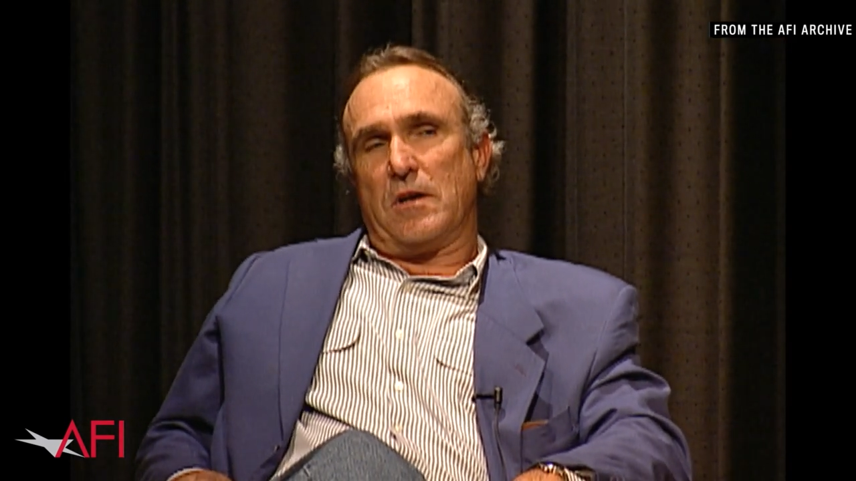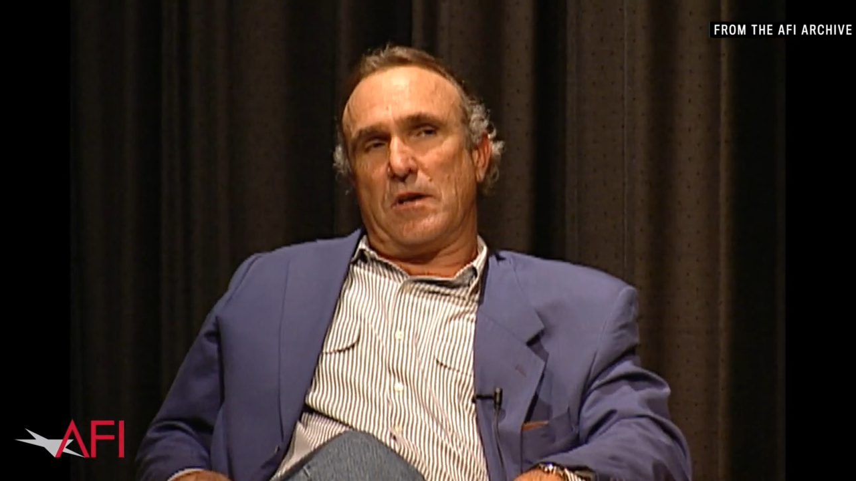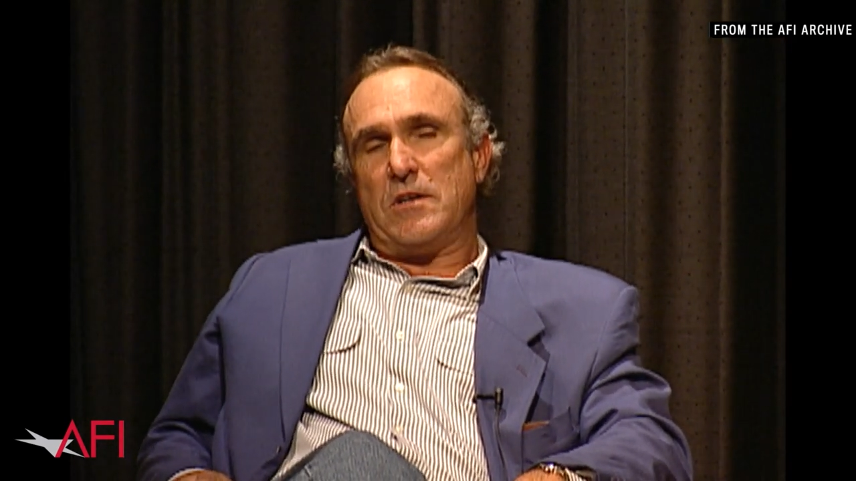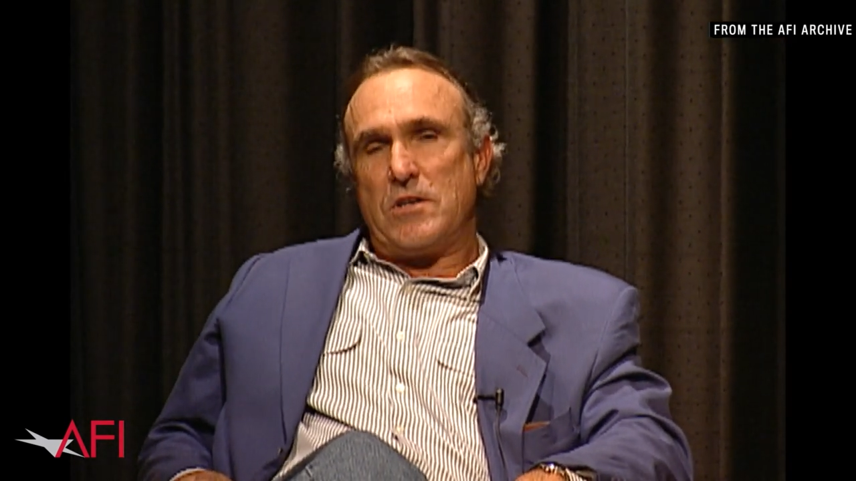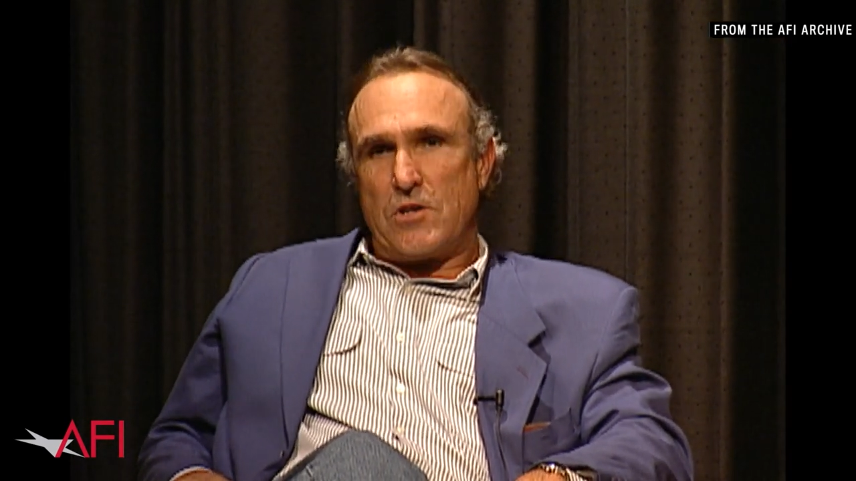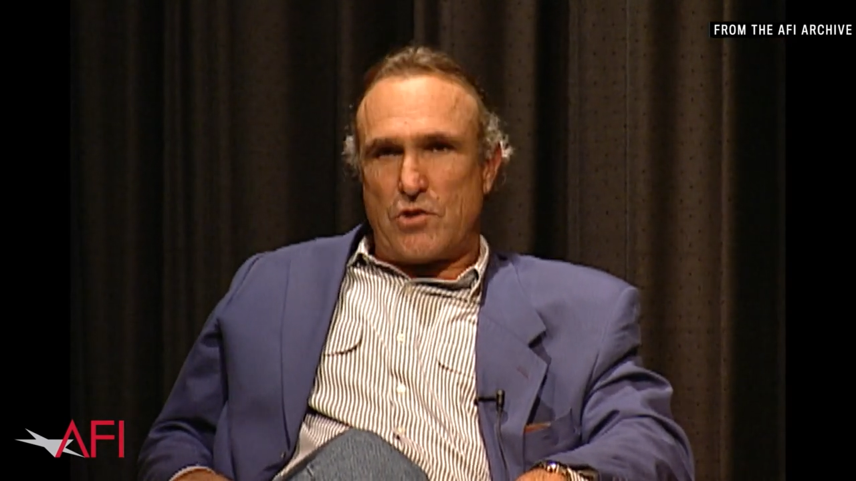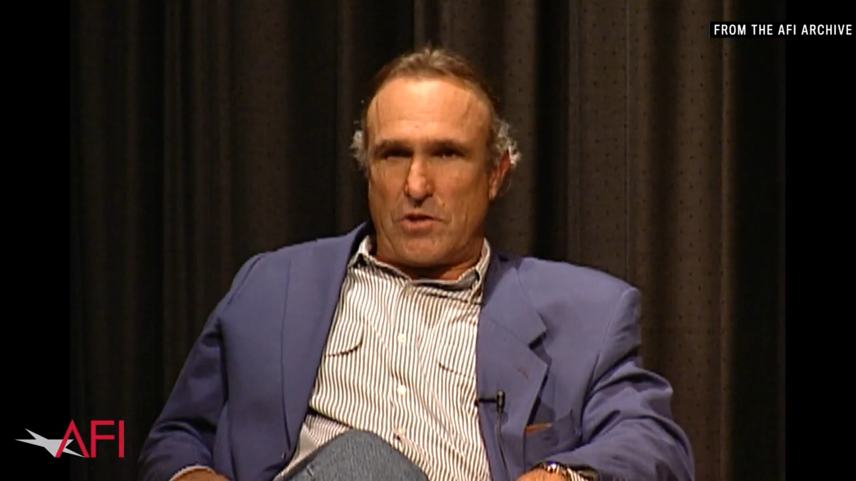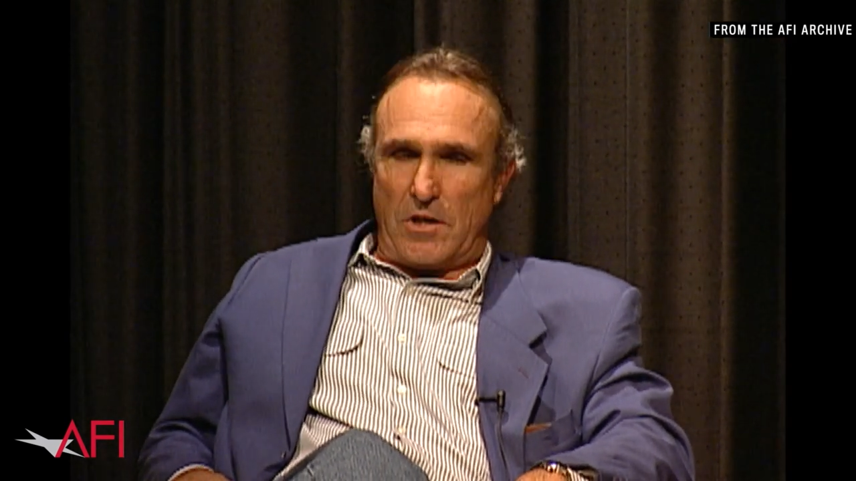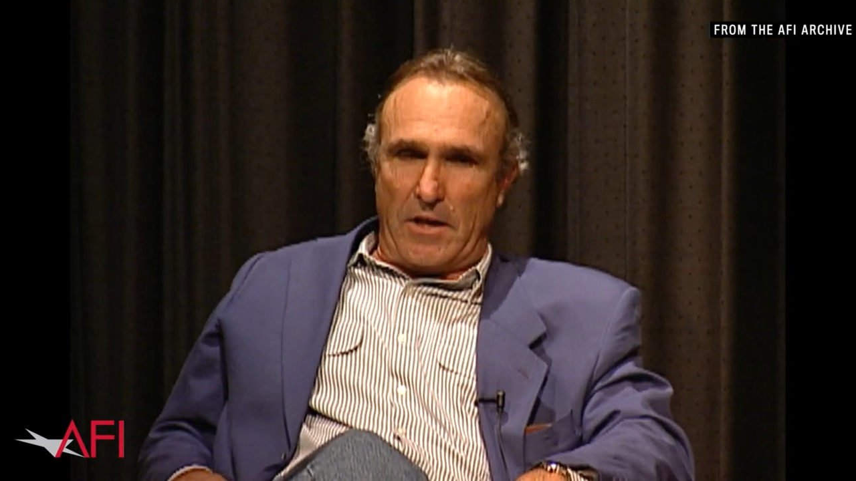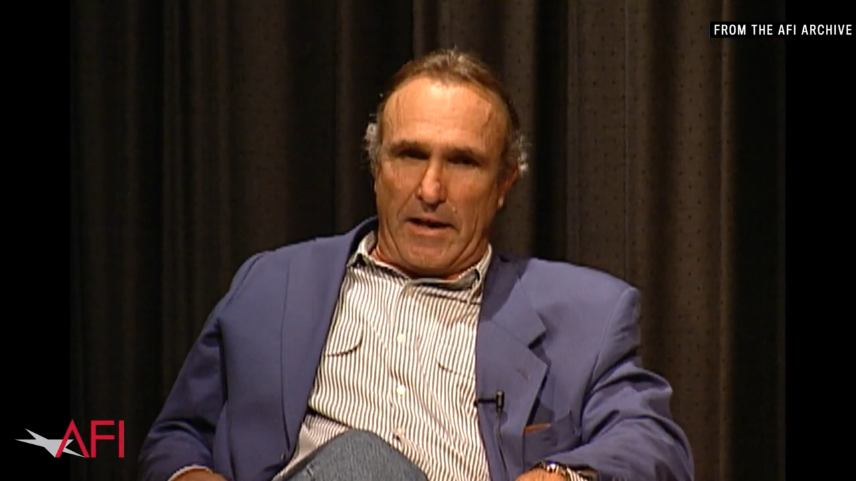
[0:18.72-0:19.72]

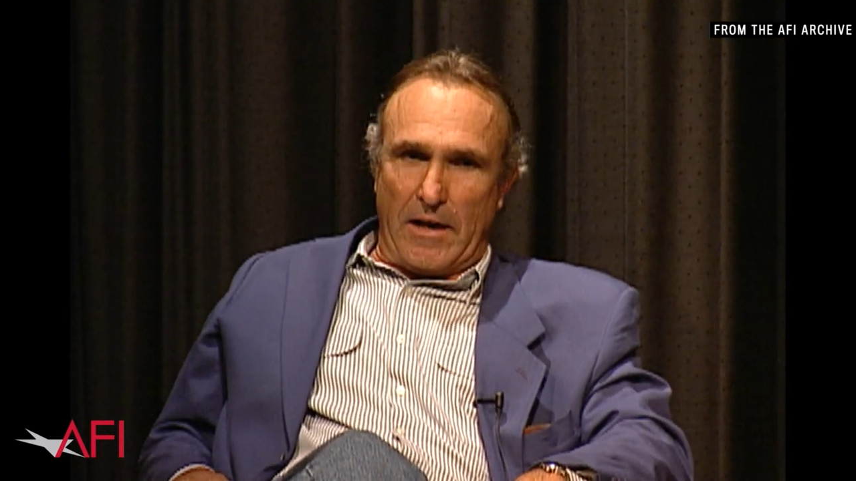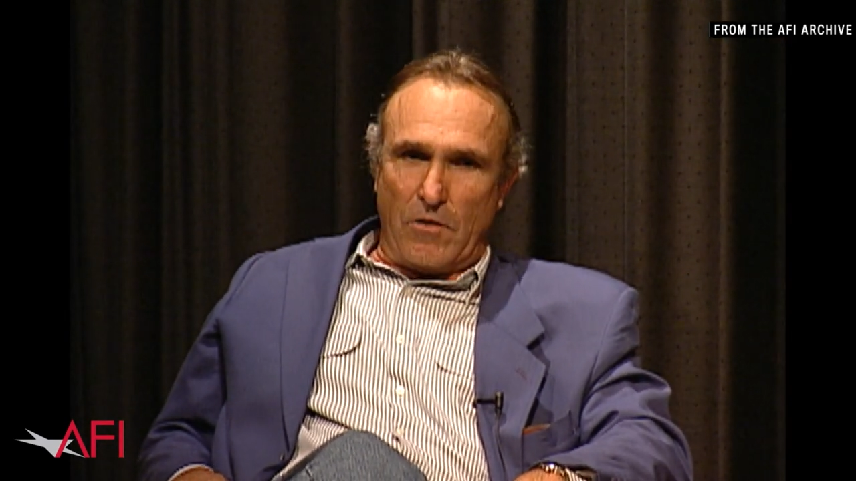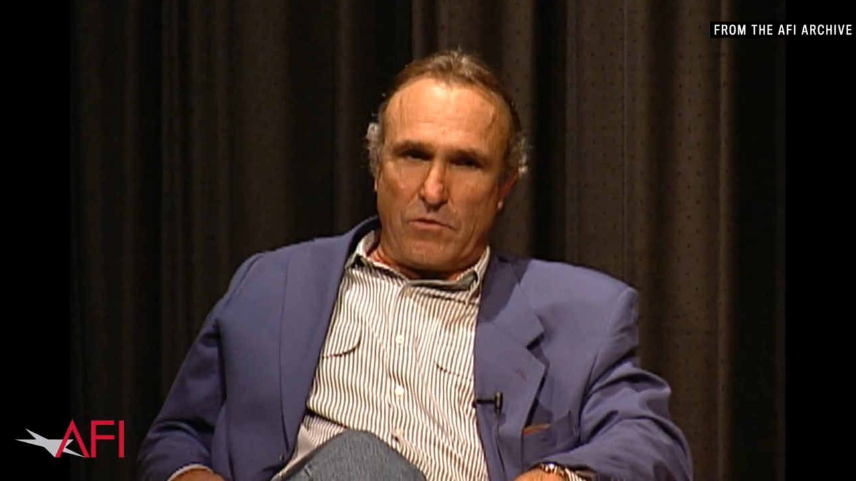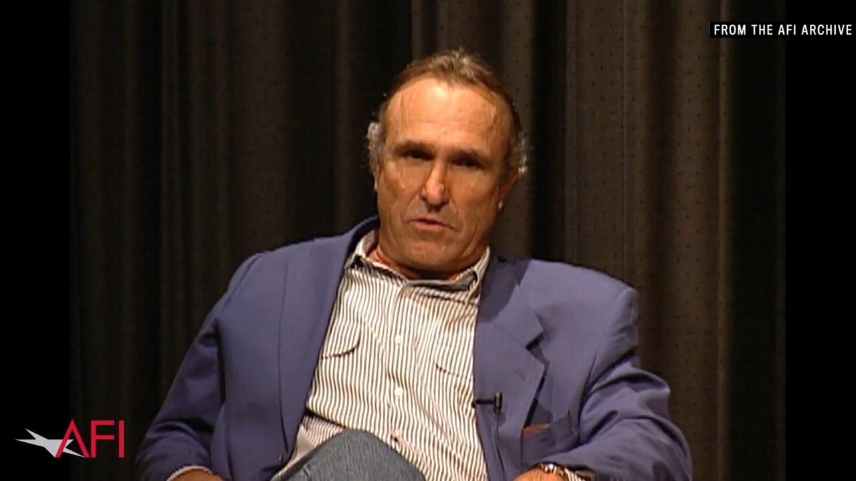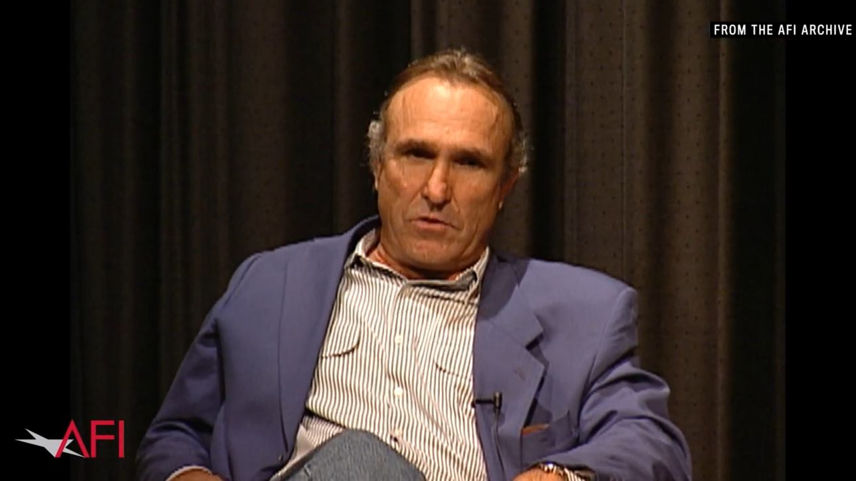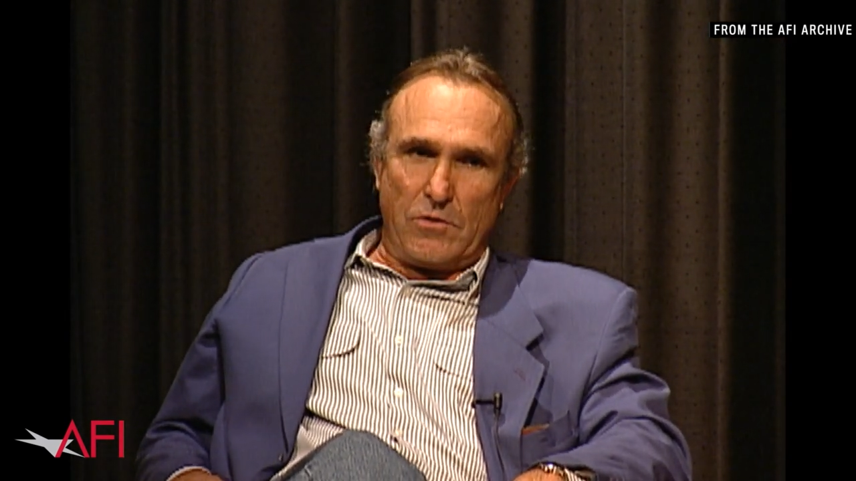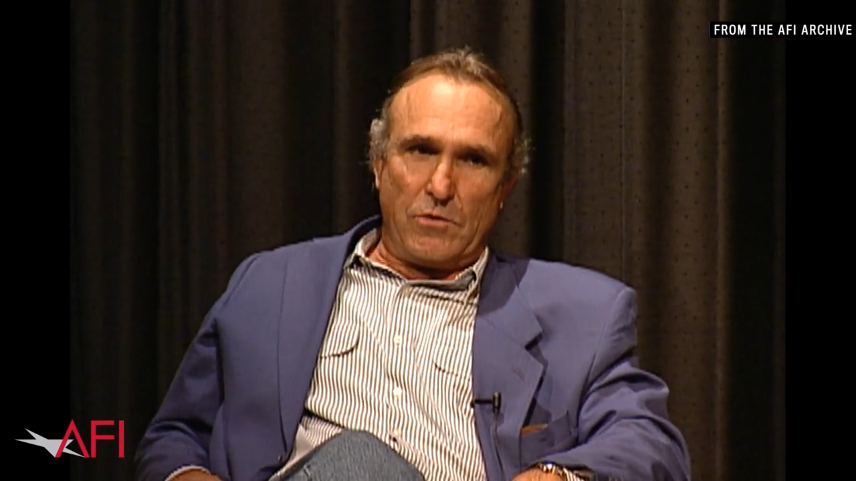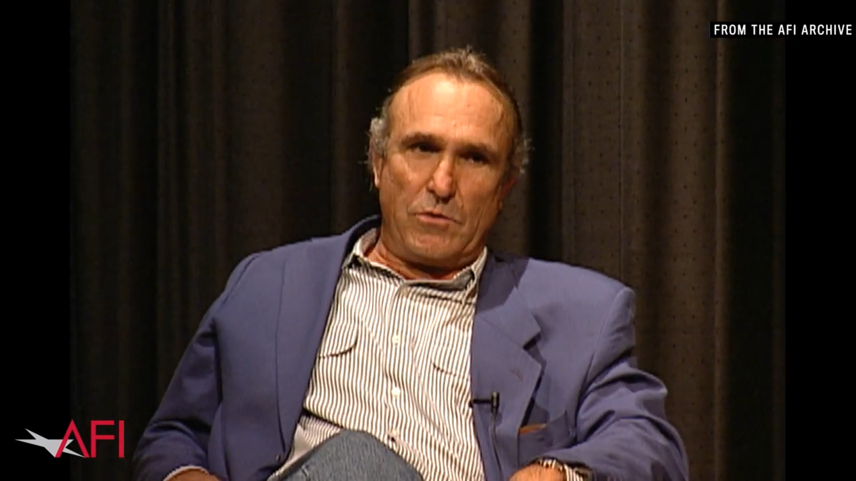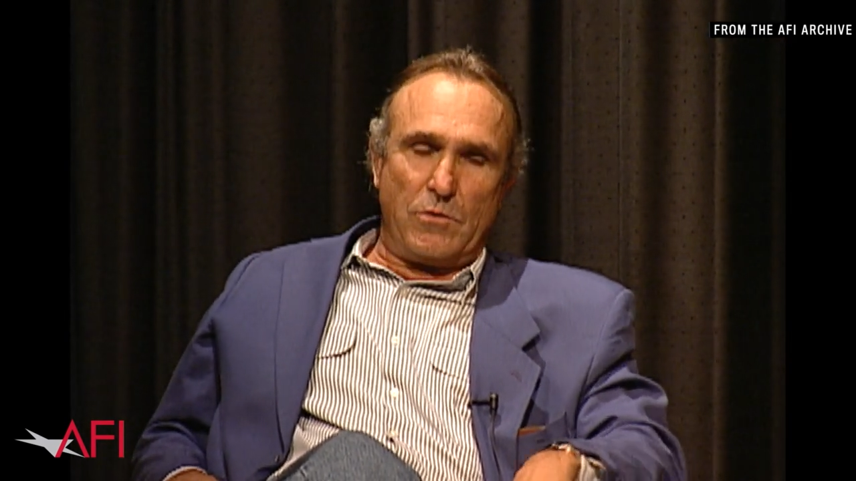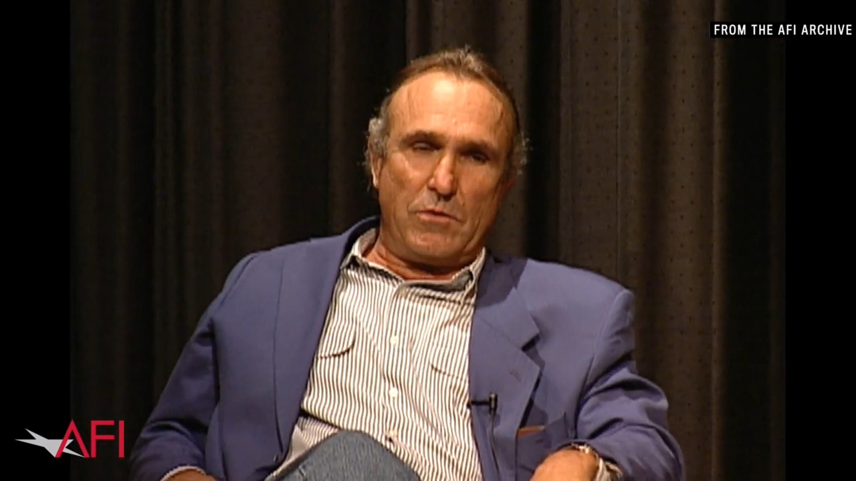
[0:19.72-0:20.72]
conditioned now
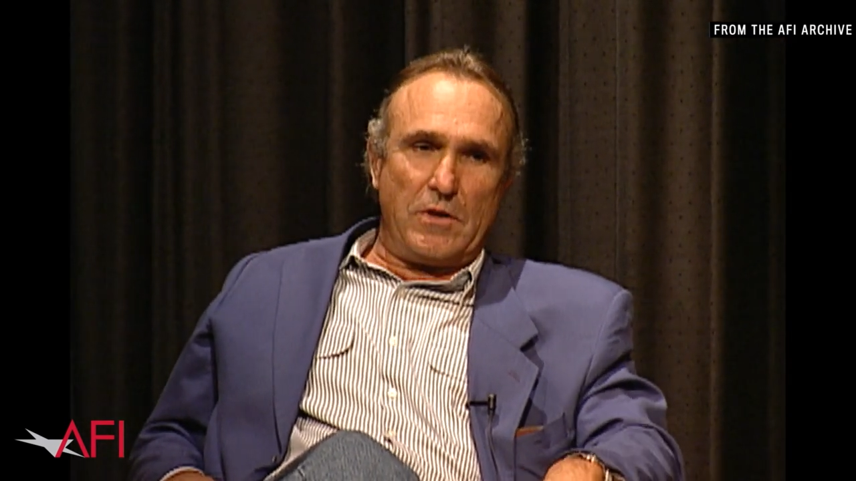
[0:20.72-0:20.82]
to,